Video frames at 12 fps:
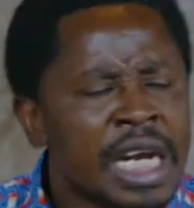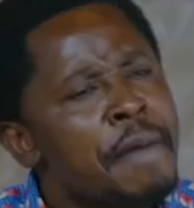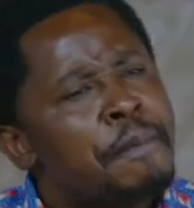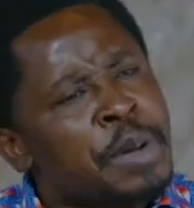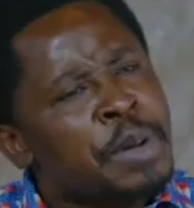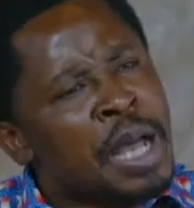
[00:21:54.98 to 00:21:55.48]

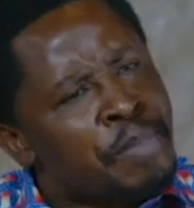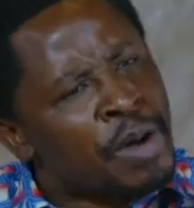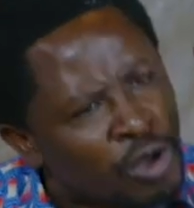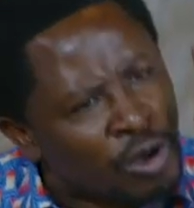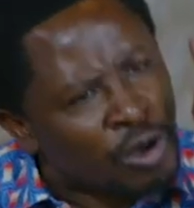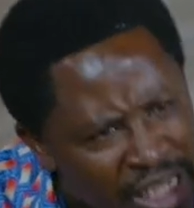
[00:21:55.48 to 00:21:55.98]
purpose
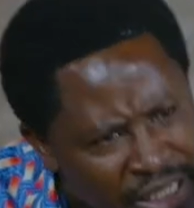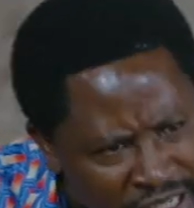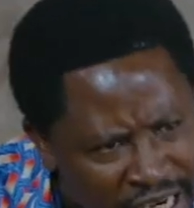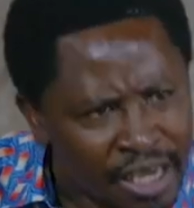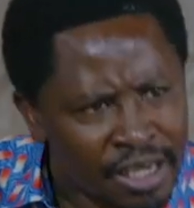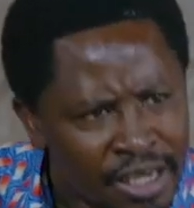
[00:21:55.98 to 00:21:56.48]
of the
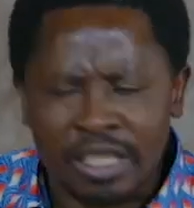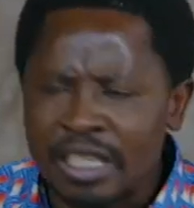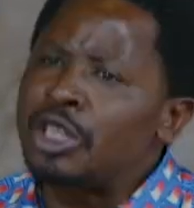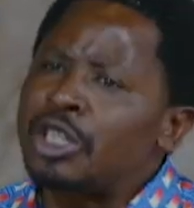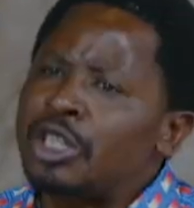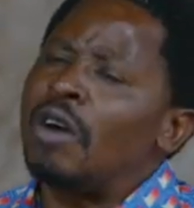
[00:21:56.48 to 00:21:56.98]
church
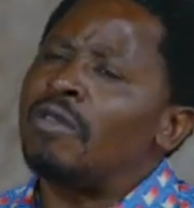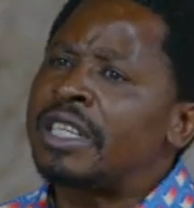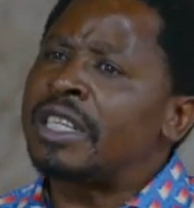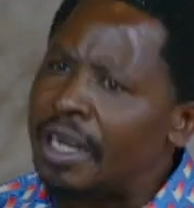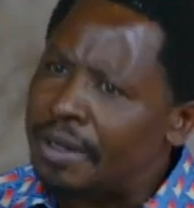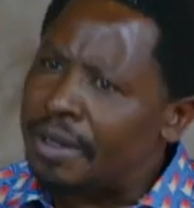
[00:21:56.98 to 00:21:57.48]
is salvation.